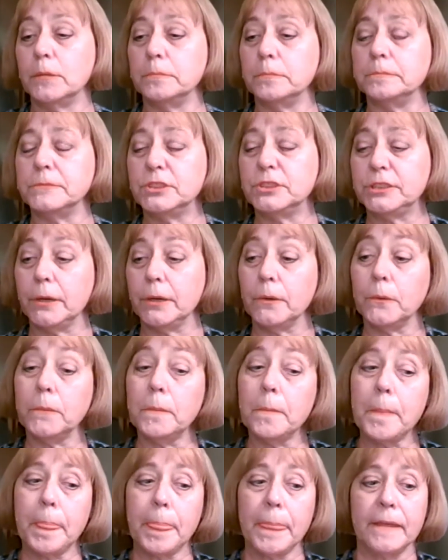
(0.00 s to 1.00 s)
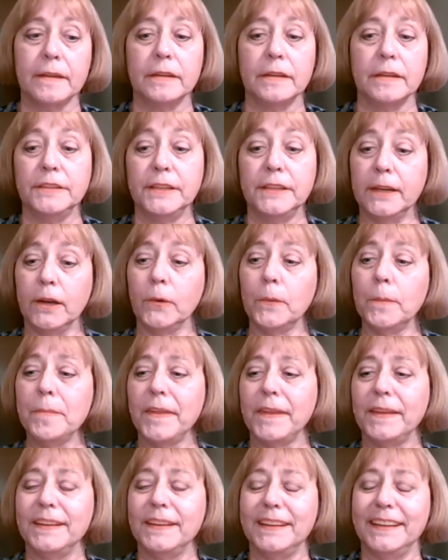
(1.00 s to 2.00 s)
So, you know,
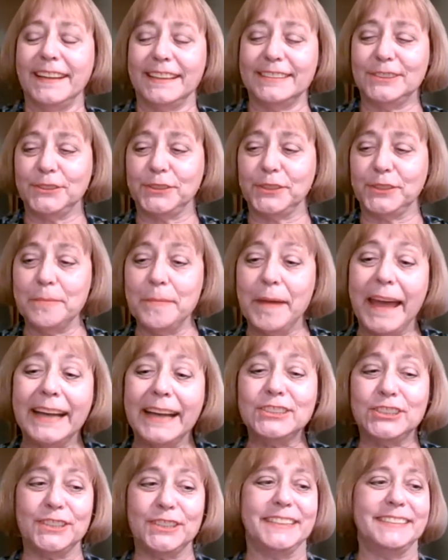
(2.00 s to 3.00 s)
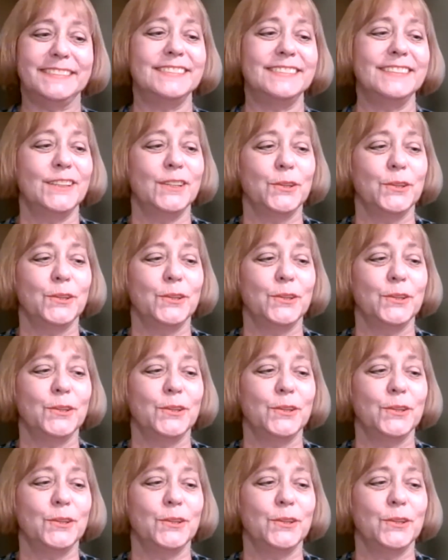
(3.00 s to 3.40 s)
as you can imagine,